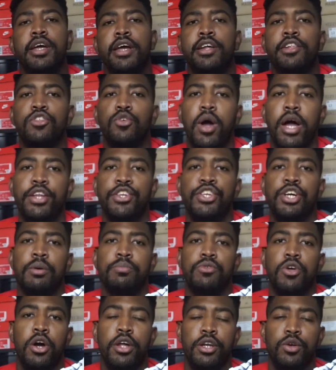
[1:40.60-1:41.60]
and so I
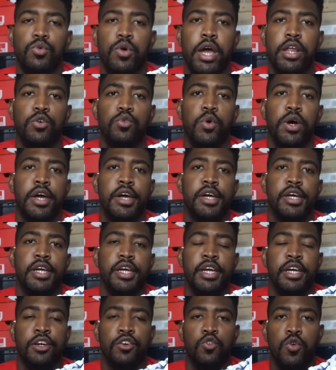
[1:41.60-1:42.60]
jumped on it right away
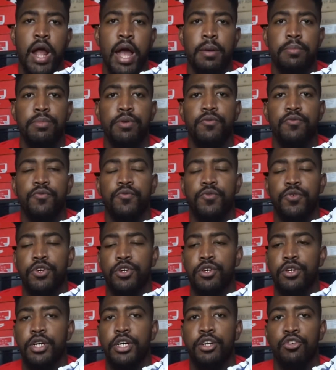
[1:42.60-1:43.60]
and grabbed them for
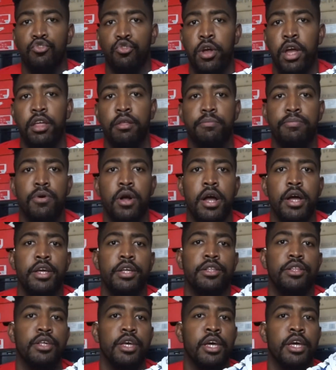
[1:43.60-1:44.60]
a great
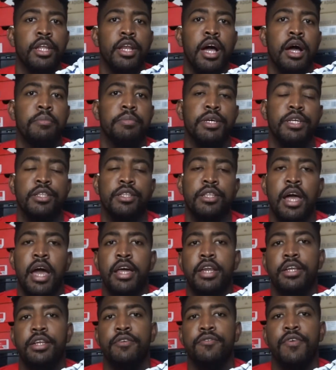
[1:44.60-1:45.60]
price, and I'm
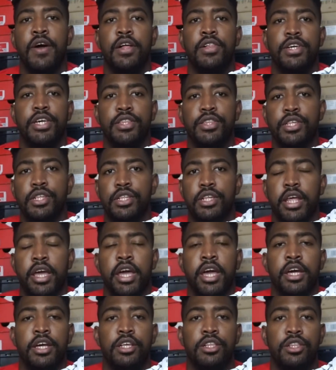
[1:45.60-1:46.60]
excited to finally get these in
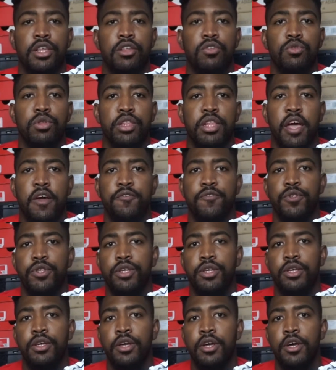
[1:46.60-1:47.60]
hand because this was
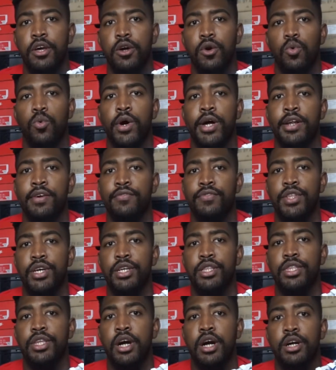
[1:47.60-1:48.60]
definitely one of the
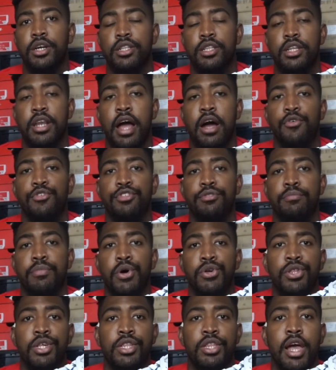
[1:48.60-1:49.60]
dunks that I was
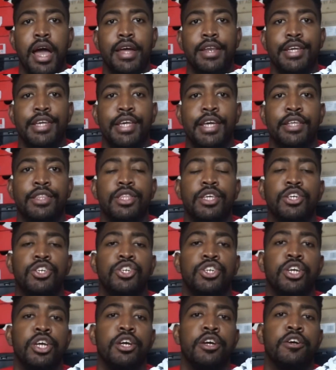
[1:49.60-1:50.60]
most excited to get this
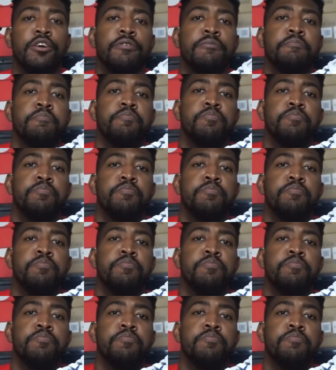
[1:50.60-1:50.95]
year.